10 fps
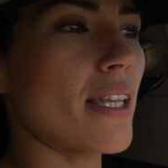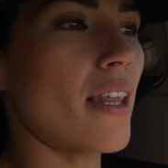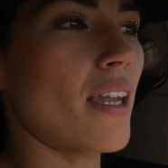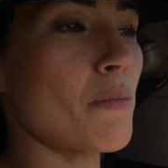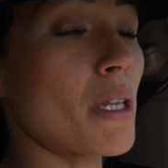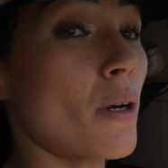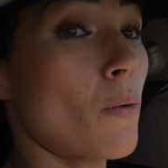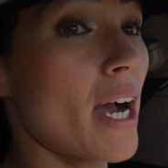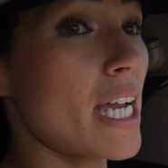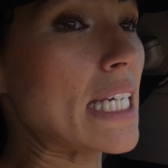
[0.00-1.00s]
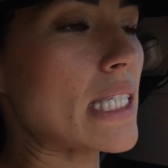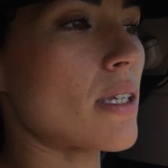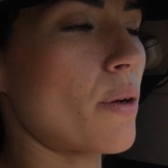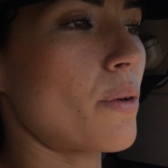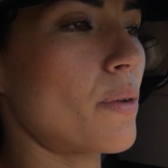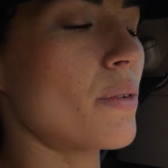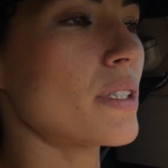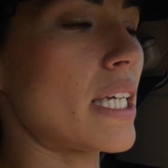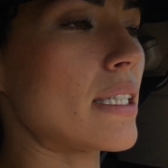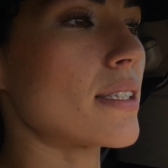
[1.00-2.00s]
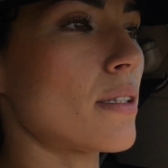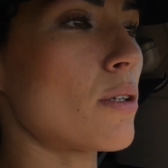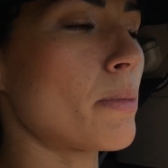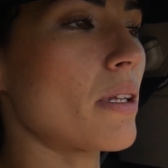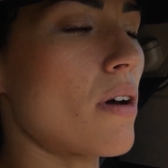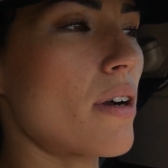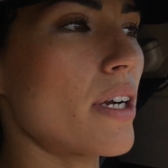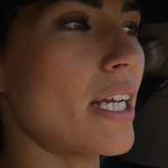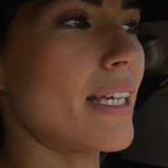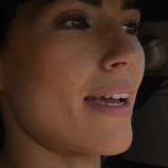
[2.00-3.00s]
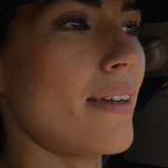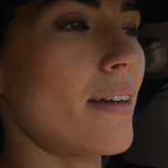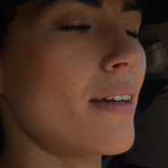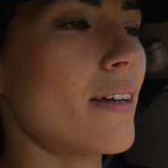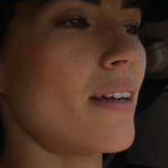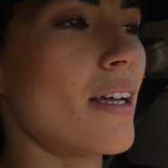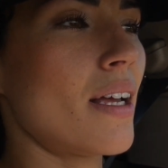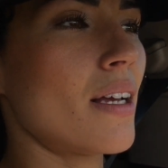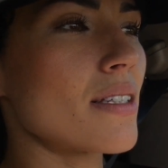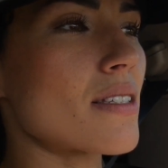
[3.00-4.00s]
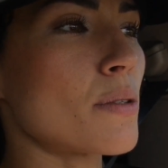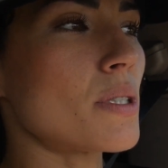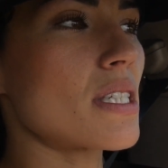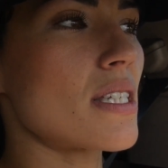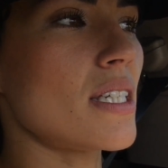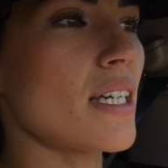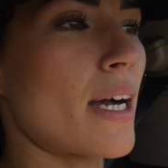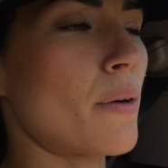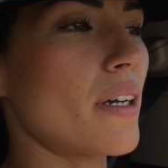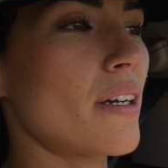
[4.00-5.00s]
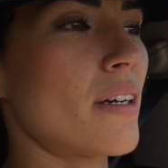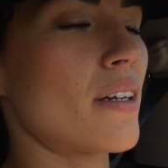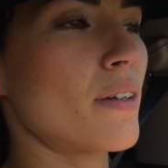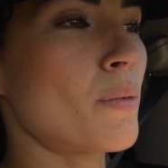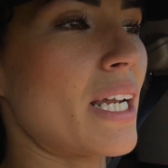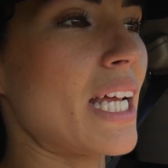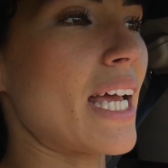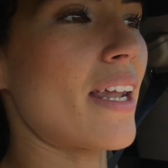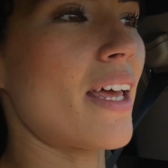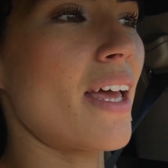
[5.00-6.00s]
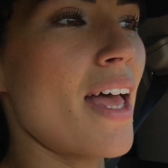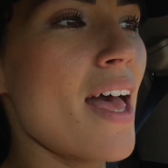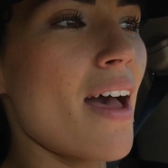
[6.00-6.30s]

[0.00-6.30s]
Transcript: And then I'm in Hawaii, so it takes a little bit longer to get here, so we'll see how when I get it.